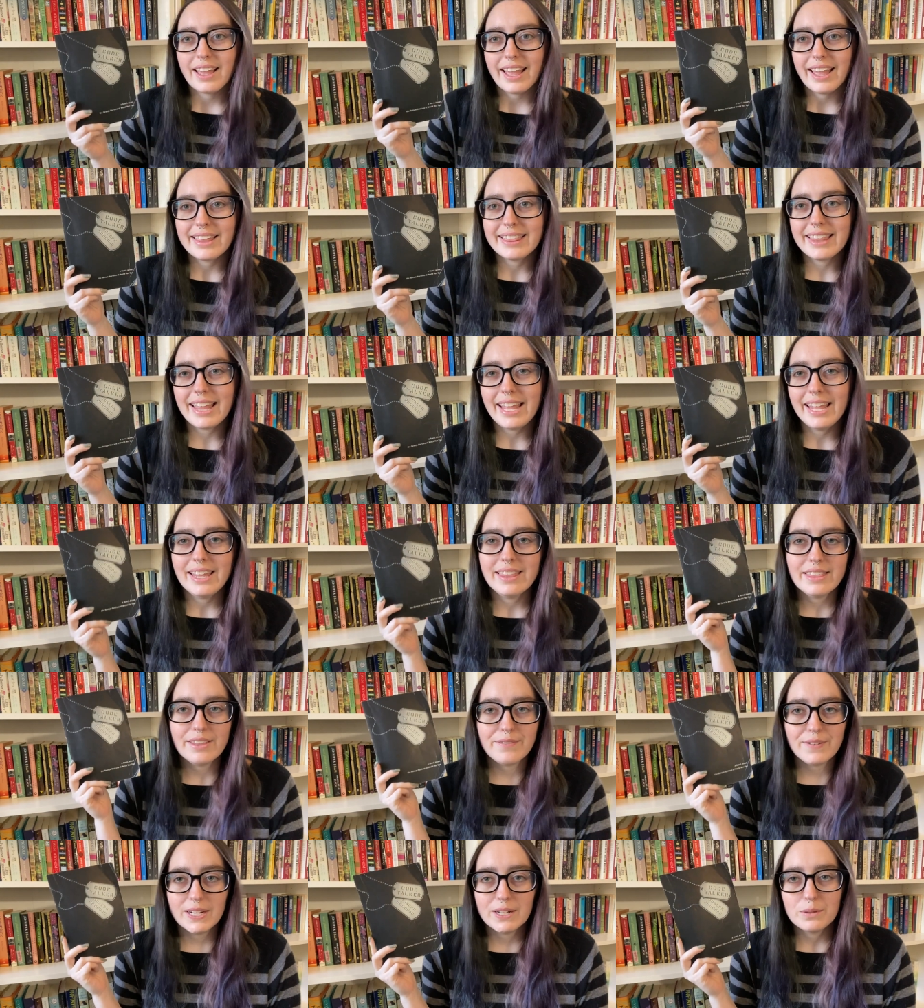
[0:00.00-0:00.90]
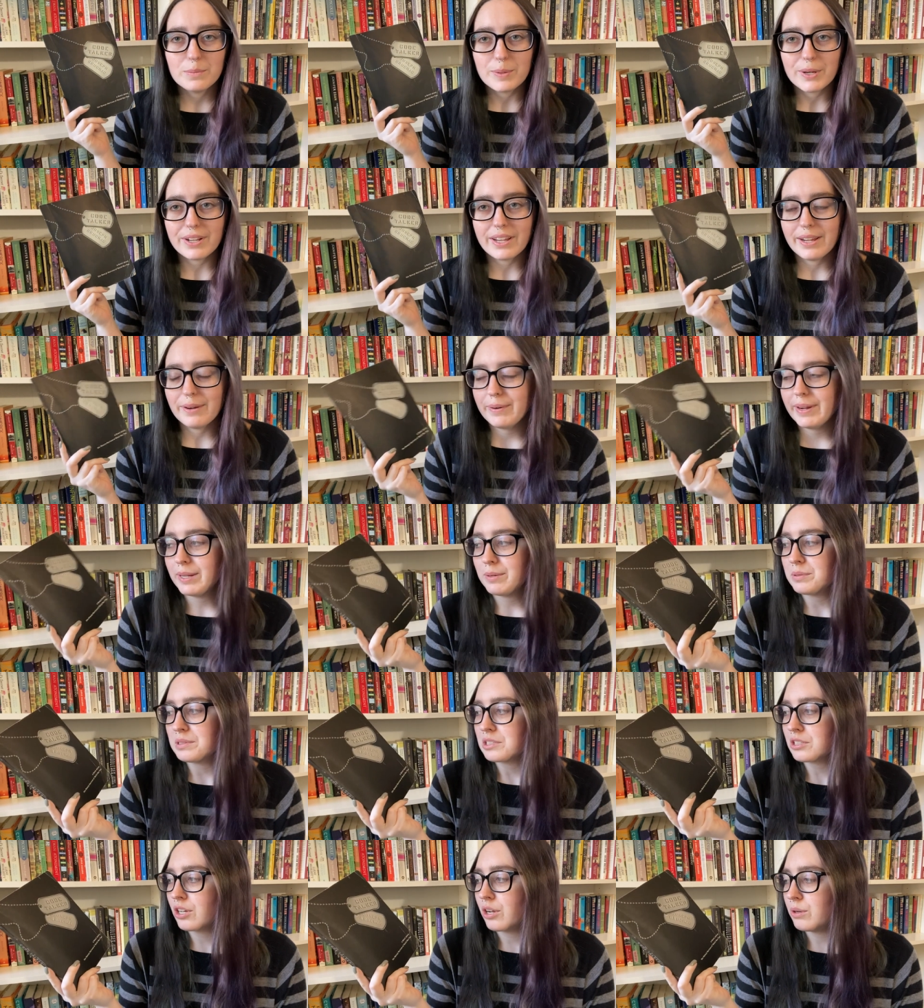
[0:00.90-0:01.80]
And then the final book I read
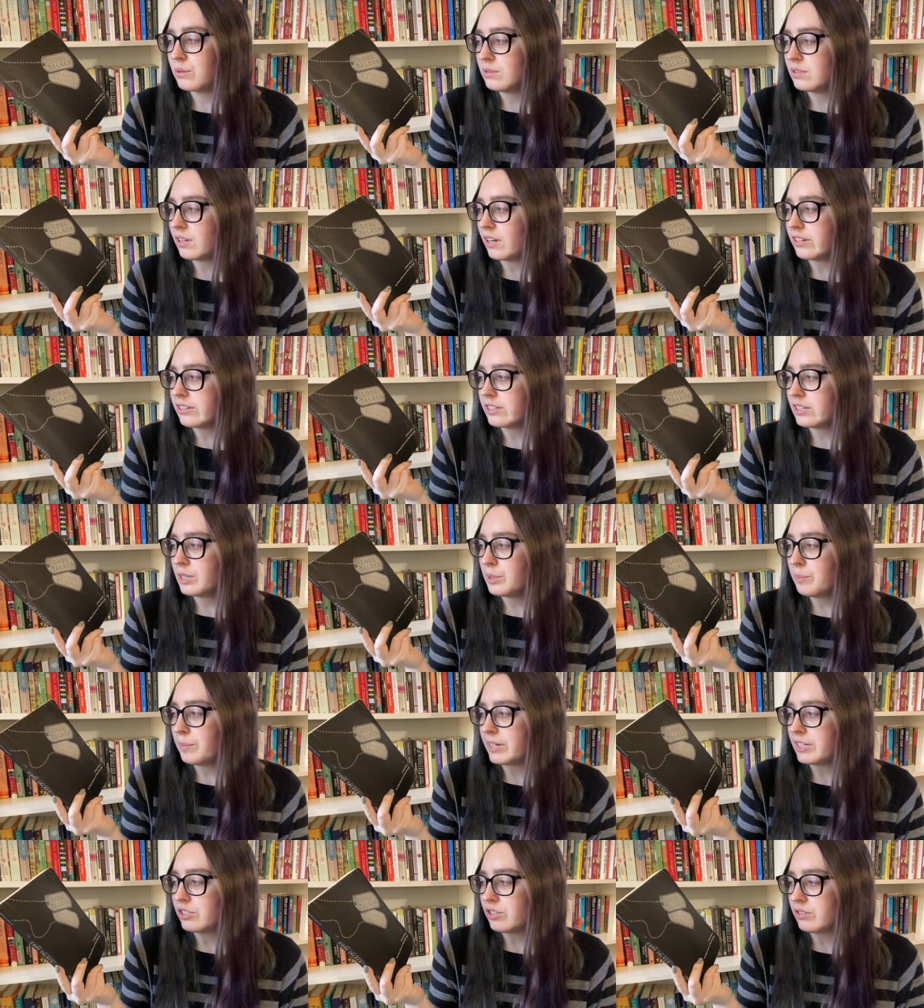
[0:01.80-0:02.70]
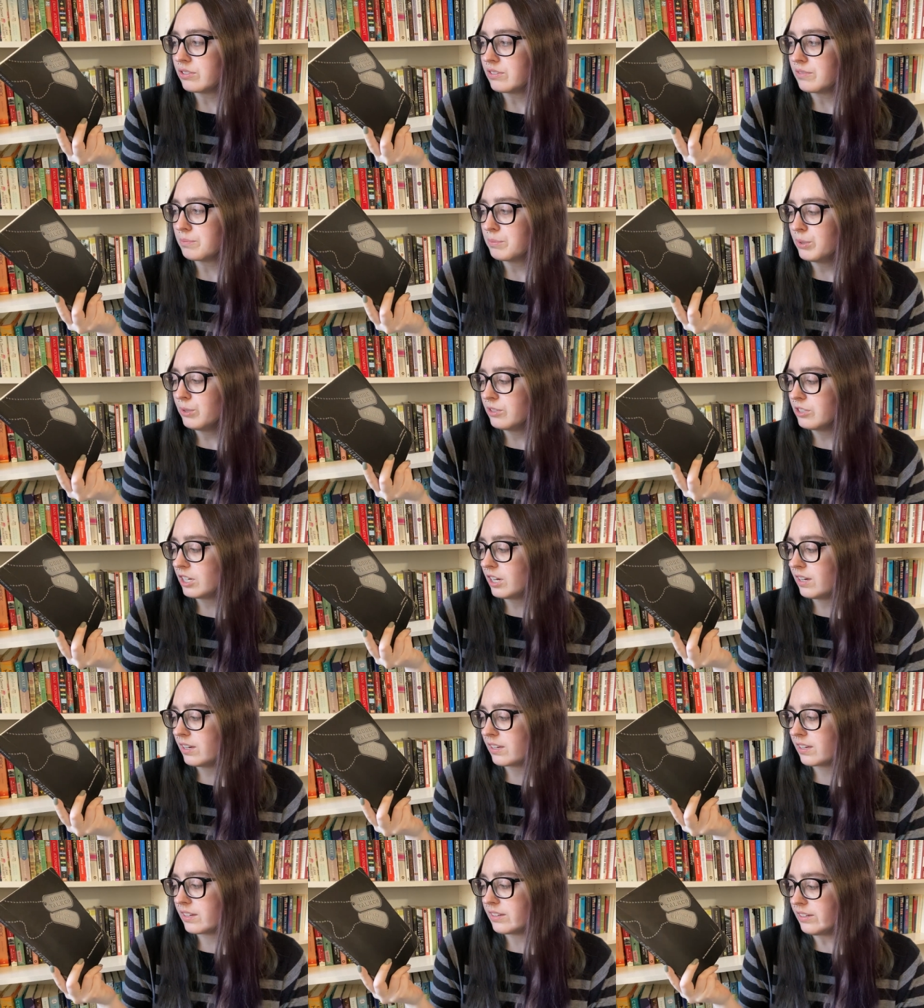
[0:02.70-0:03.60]
was Code Talker by Joseph
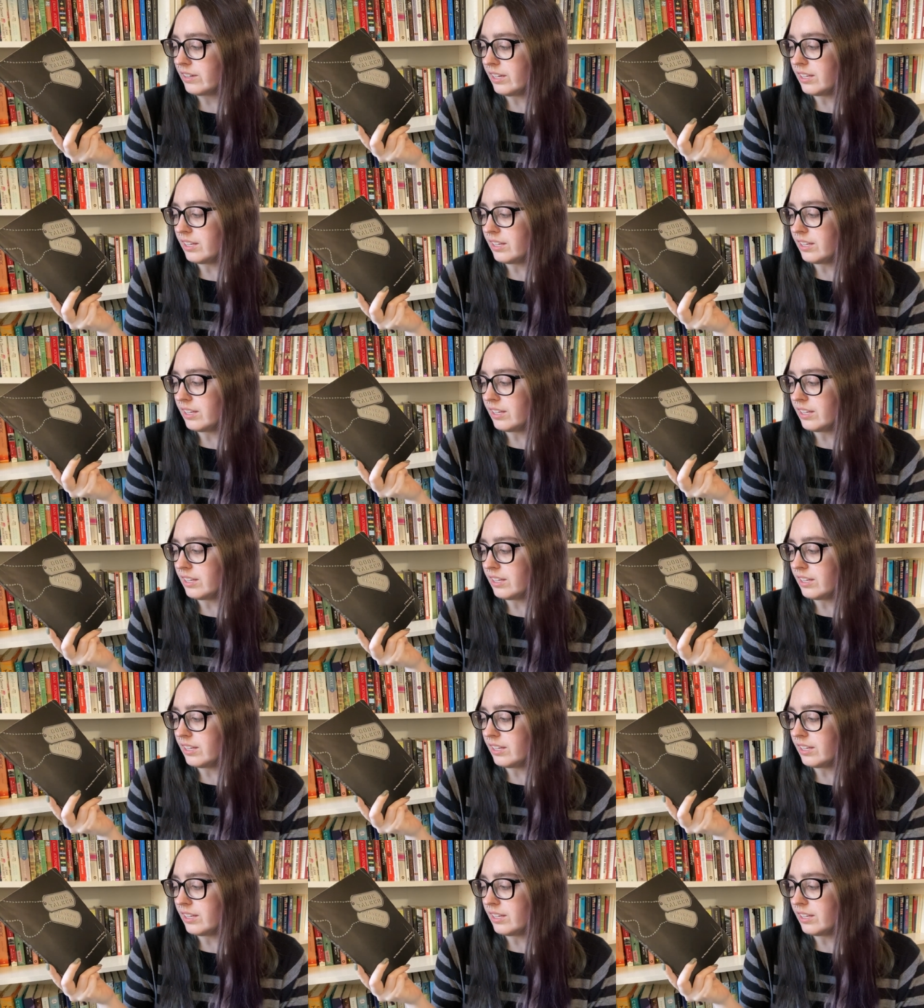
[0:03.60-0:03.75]
Bruchac,